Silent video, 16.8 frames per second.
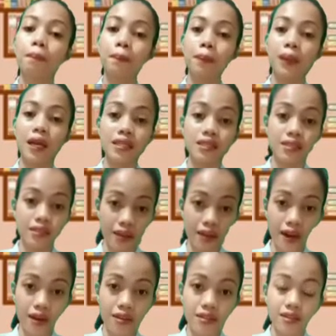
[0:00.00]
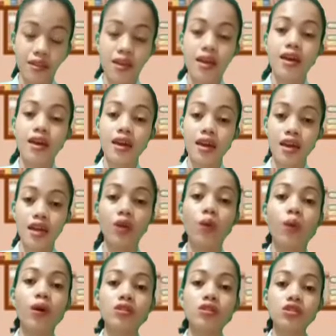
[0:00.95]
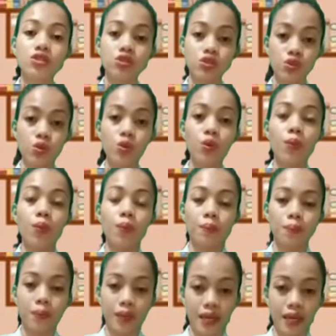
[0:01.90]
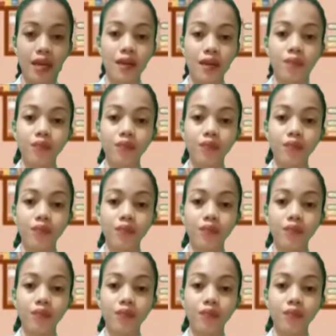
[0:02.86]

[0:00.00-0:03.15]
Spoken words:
plus text equals to meaning.